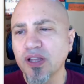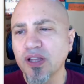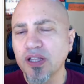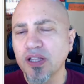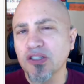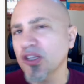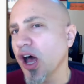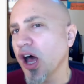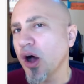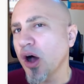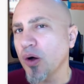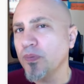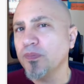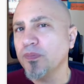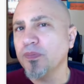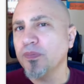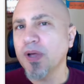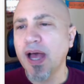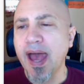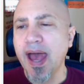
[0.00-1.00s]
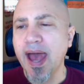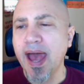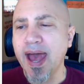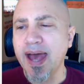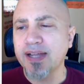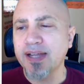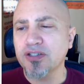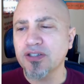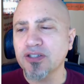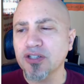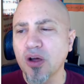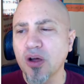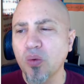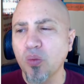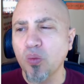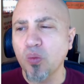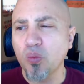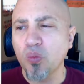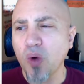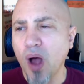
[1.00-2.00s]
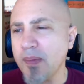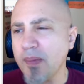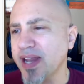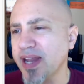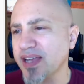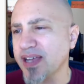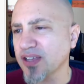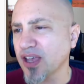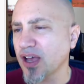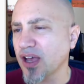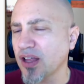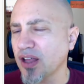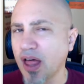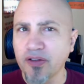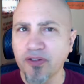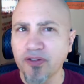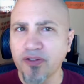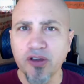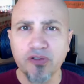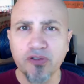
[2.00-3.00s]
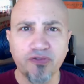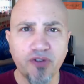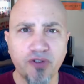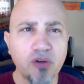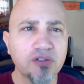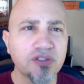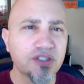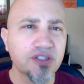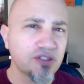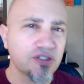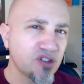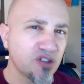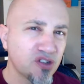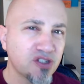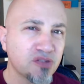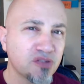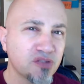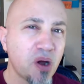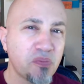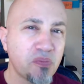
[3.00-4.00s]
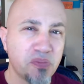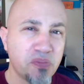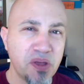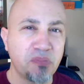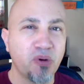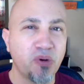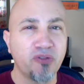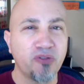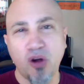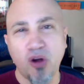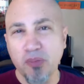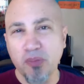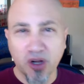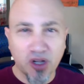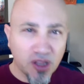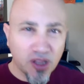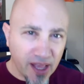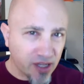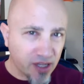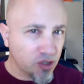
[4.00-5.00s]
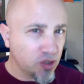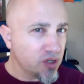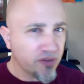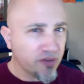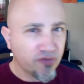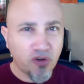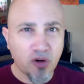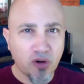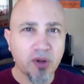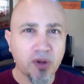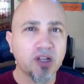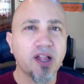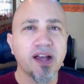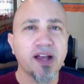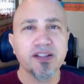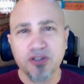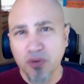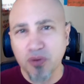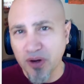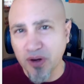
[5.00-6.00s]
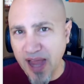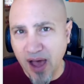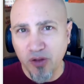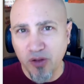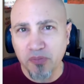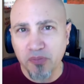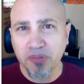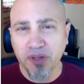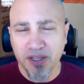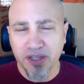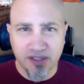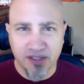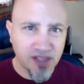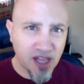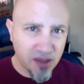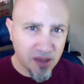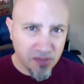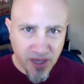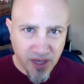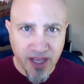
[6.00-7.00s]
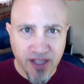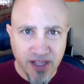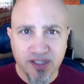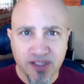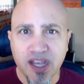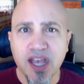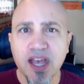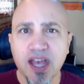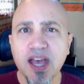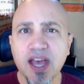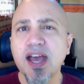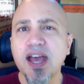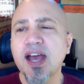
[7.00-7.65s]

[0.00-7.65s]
And that's low. And so I've been asking a lot of good folks, good smart people, former cli- including former clients who are now at places like McKinsey.